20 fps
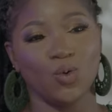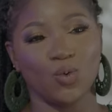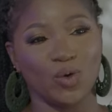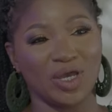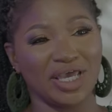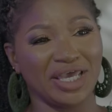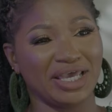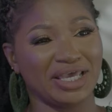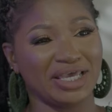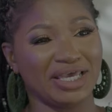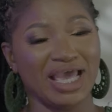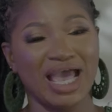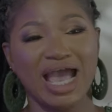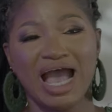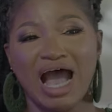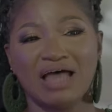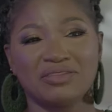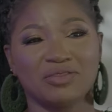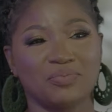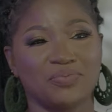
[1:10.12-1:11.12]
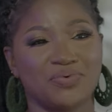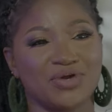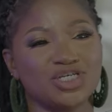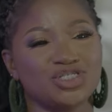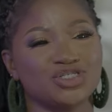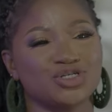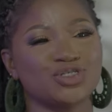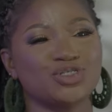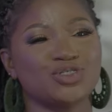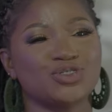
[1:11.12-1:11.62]
We are the
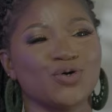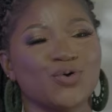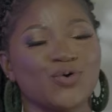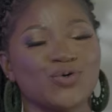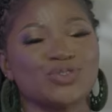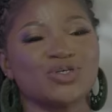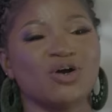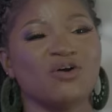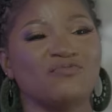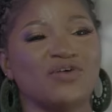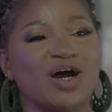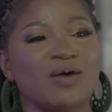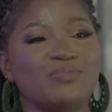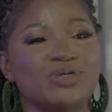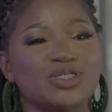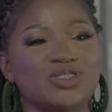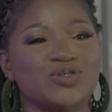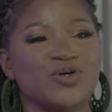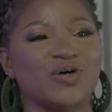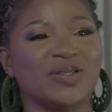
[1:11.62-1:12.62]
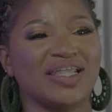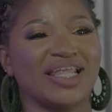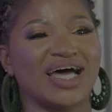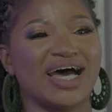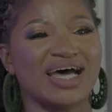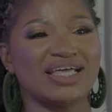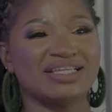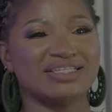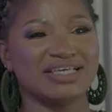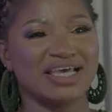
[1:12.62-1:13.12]
precious stones of our bejeweled
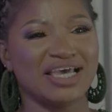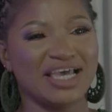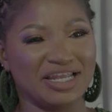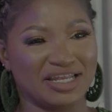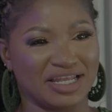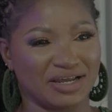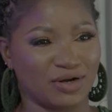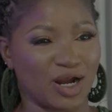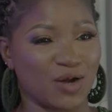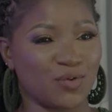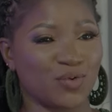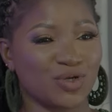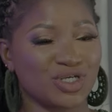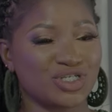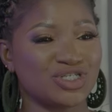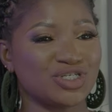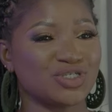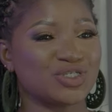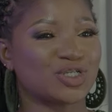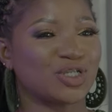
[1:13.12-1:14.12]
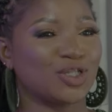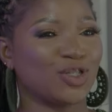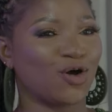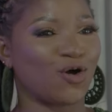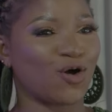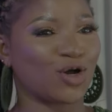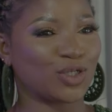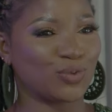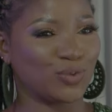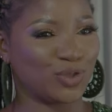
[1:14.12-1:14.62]
land. There are riches
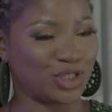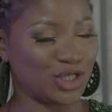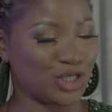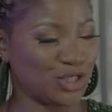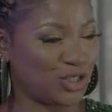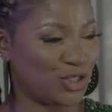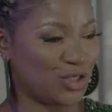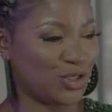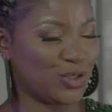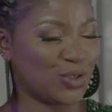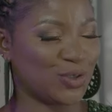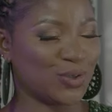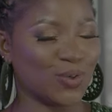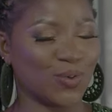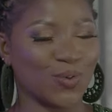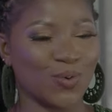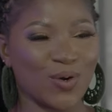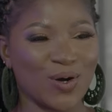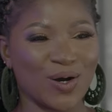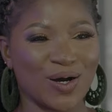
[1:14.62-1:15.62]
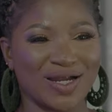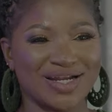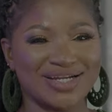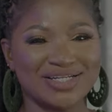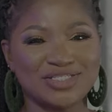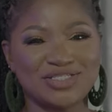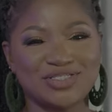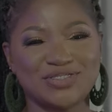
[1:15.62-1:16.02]
locked within you, one,